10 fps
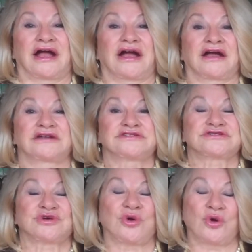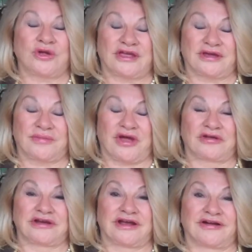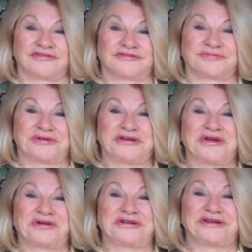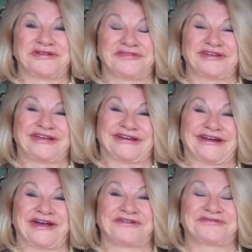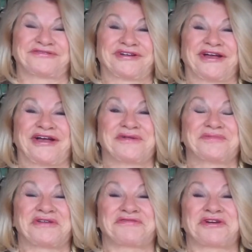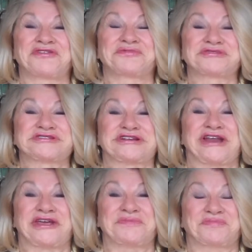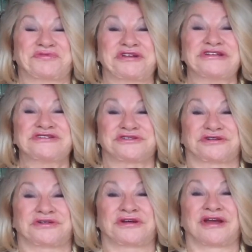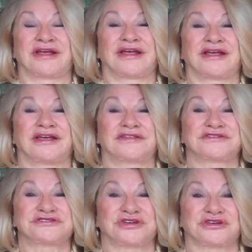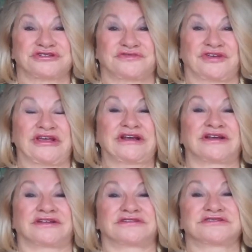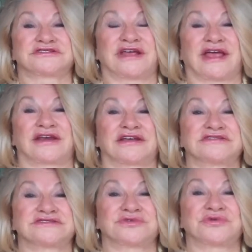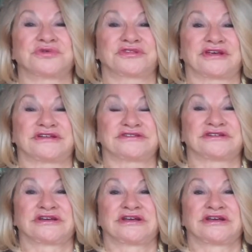are talking about love but not living in love my father was a lay preacher in the church of england and i saw that